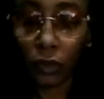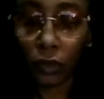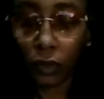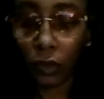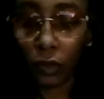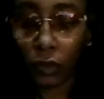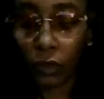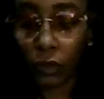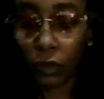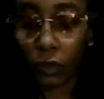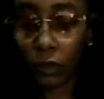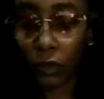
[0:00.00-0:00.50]

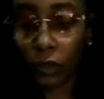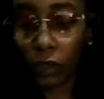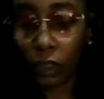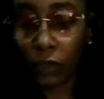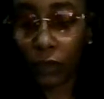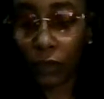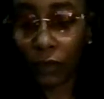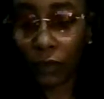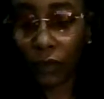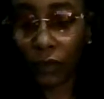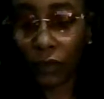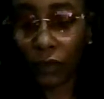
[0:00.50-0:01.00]
Seven
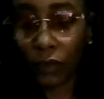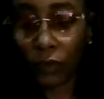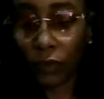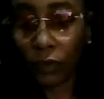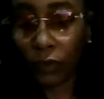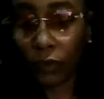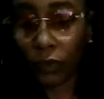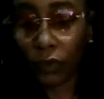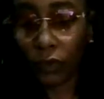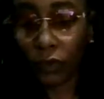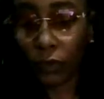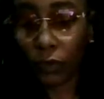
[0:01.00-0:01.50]

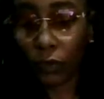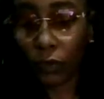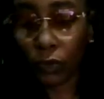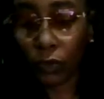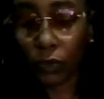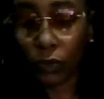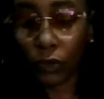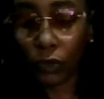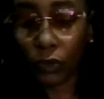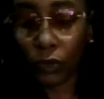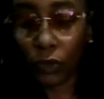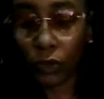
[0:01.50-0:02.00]

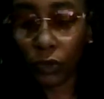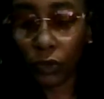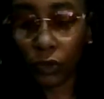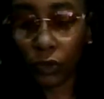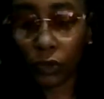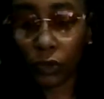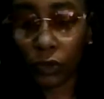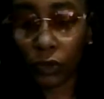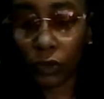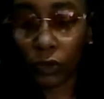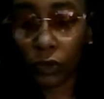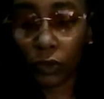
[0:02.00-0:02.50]
words.
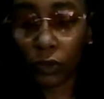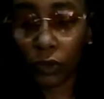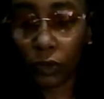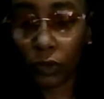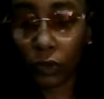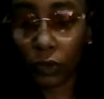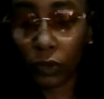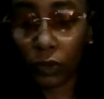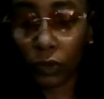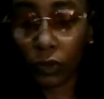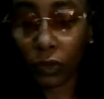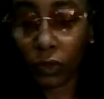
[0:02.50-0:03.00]

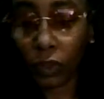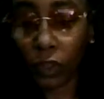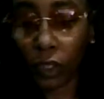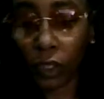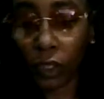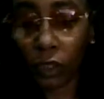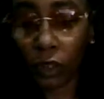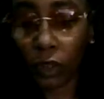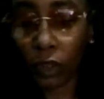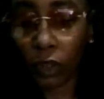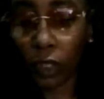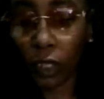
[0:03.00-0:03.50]
Child of
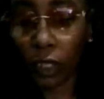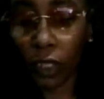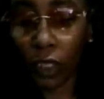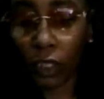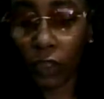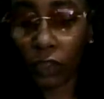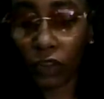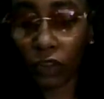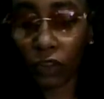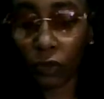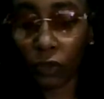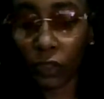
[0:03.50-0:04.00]
God,
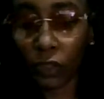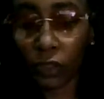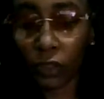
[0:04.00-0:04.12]
trust.